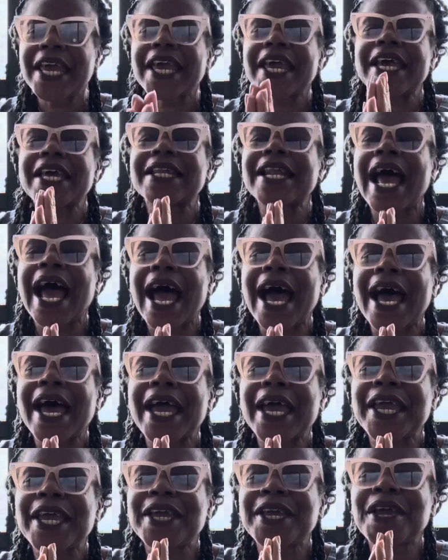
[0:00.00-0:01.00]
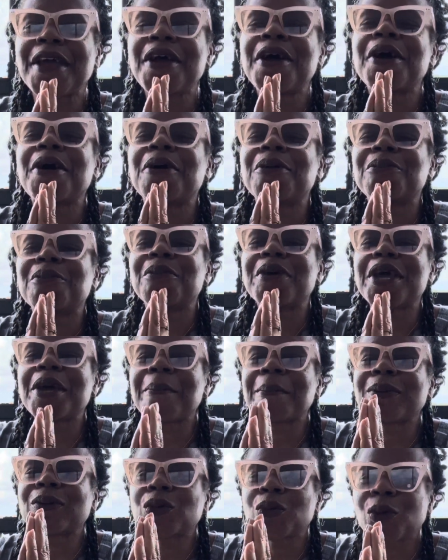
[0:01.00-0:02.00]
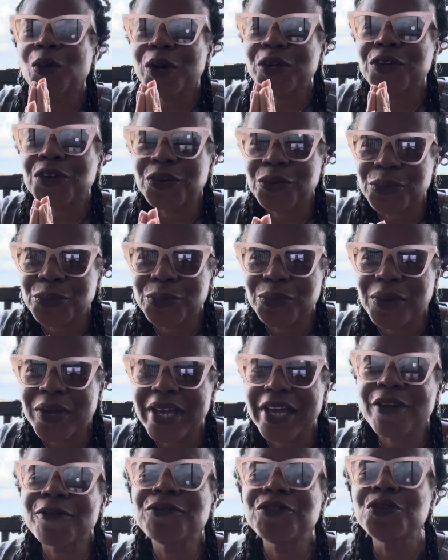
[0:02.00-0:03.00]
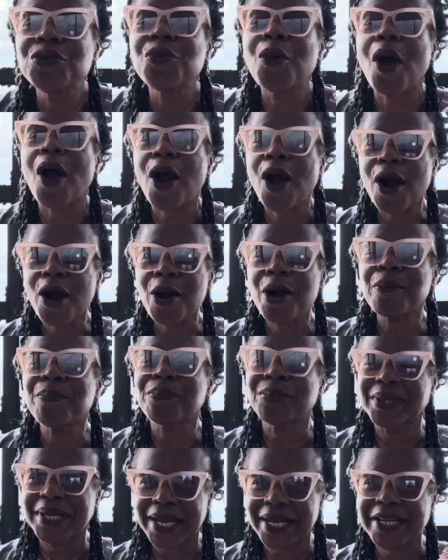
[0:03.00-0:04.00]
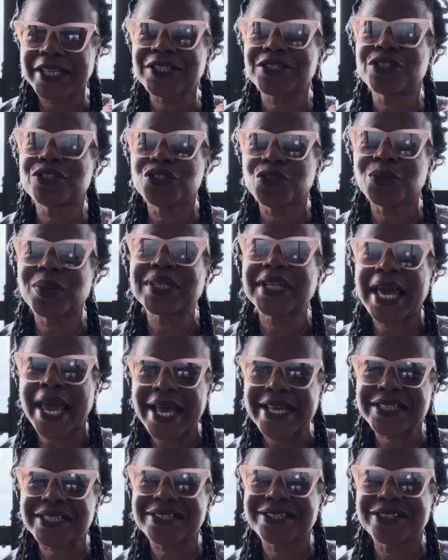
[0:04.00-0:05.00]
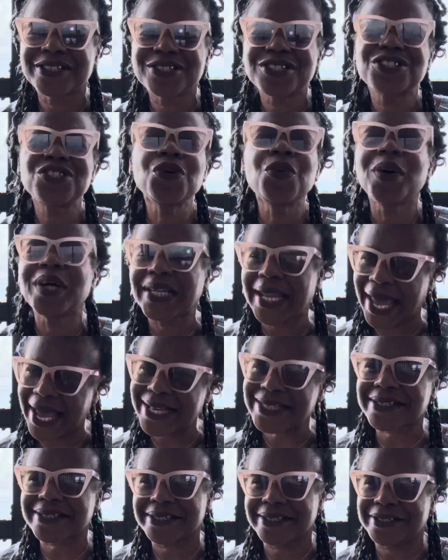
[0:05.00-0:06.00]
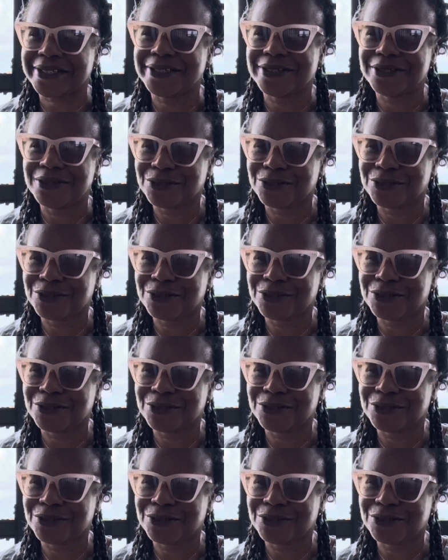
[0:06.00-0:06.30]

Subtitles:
and I implore you, if you are planning to do Alaska, do Alaska.